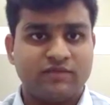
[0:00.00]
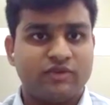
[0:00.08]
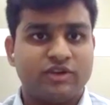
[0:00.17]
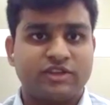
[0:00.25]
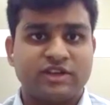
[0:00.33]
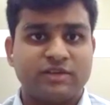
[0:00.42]

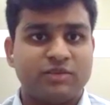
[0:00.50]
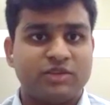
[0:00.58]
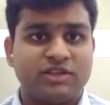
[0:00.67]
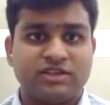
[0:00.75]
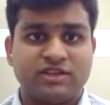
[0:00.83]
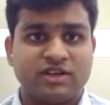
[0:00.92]
For
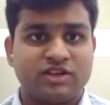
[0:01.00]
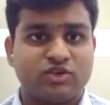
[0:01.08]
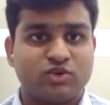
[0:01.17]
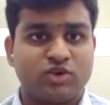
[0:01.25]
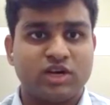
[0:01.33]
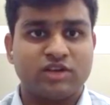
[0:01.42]
example, this year
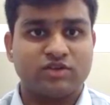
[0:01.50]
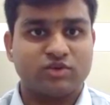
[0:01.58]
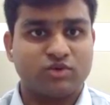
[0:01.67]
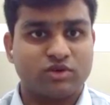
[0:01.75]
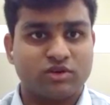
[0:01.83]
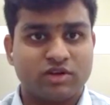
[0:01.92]
Ashoka's
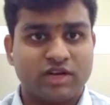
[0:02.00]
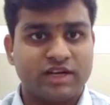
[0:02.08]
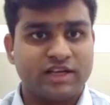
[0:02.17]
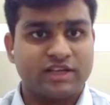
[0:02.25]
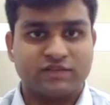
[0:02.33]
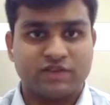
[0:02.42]
rock
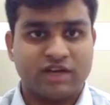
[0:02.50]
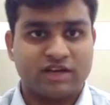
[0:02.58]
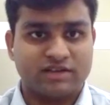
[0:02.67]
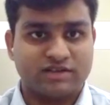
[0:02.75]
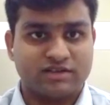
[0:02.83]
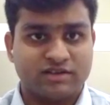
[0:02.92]
edicts were
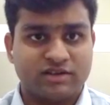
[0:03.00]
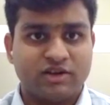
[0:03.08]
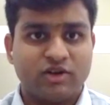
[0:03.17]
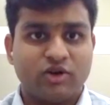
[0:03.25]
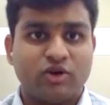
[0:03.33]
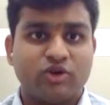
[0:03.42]
asked,
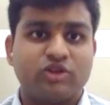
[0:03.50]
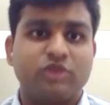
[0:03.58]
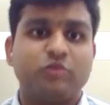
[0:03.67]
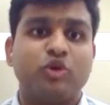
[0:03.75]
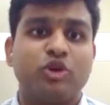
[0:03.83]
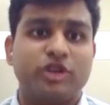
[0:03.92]
or
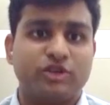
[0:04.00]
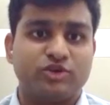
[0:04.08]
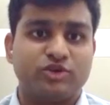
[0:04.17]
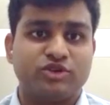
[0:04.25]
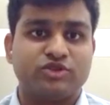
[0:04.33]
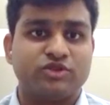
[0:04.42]
the polity
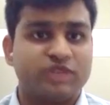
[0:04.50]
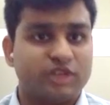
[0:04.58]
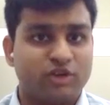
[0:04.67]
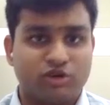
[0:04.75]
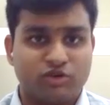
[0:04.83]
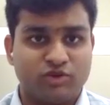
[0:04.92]
questions or the
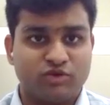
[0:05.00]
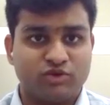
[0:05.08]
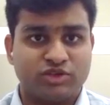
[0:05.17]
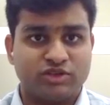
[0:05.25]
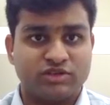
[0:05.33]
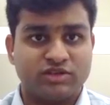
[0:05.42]
economy
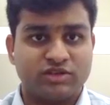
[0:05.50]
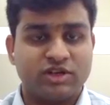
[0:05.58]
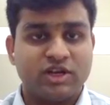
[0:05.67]
questions.